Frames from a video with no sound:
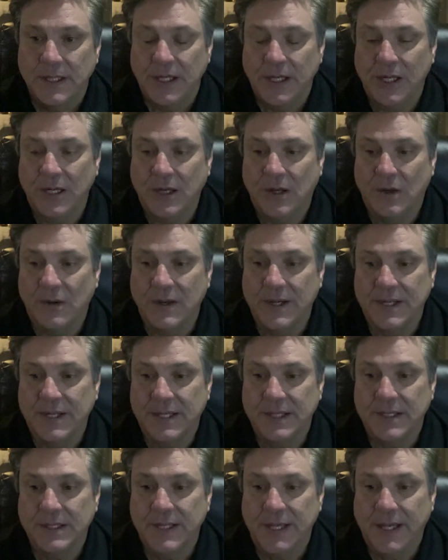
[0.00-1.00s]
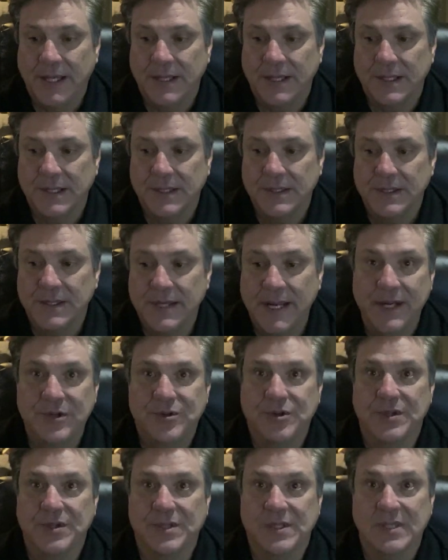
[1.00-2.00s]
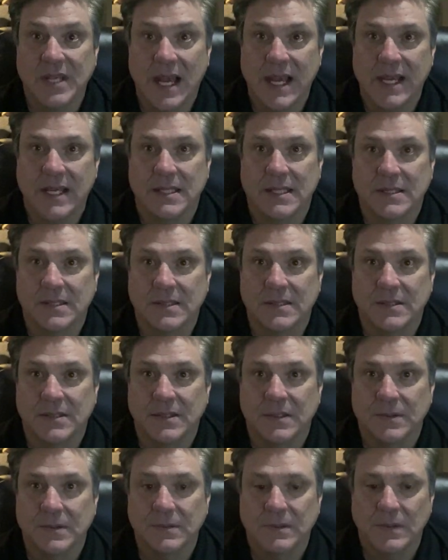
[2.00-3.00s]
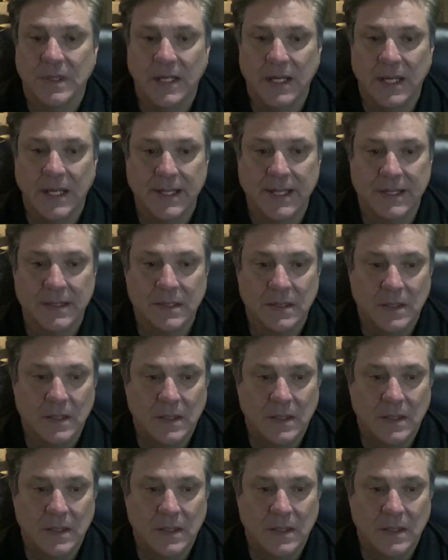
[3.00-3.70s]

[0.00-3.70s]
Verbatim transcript: you know and a and a nature and science uh,